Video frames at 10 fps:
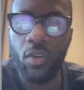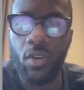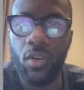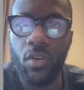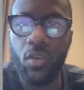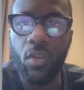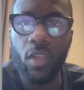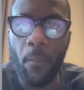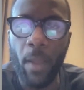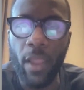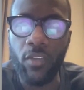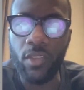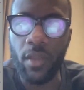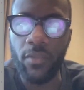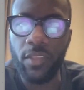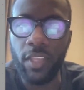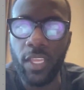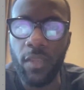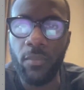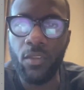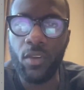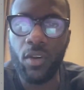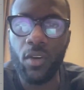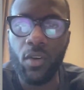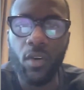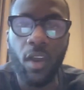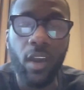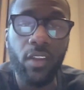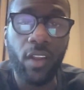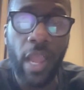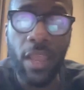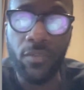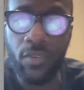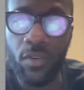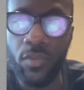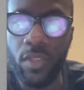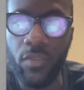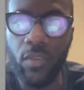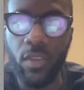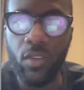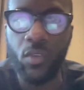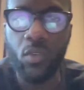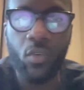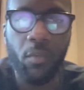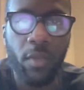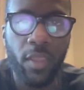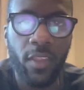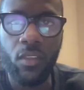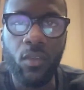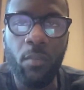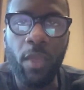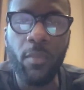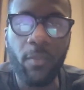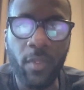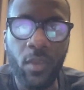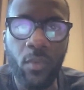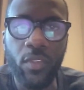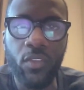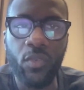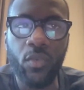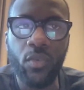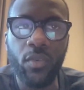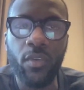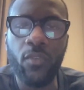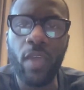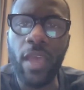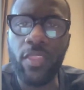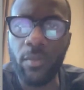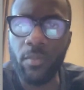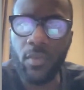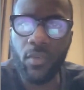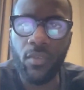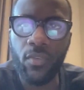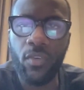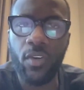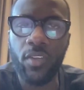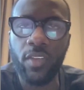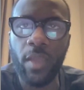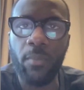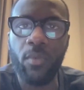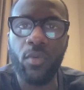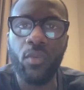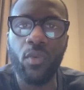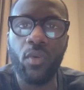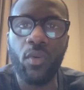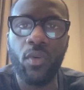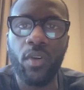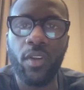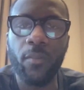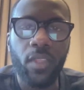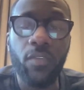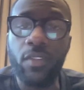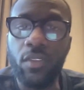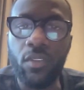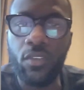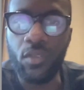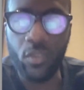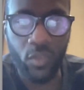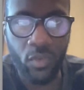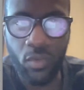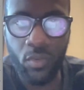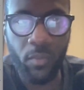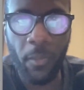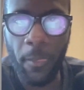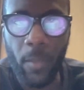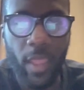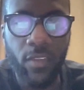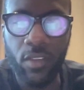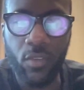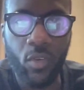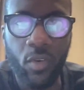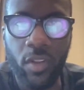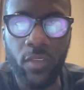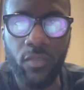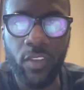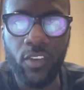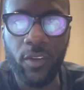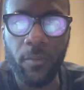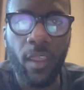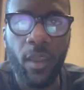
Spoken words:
call, a Microsoft Teams call, on your iPhone, even Google Meet, you may be familiar with the tool Fathom, for example, or even Zoom has their recording feature.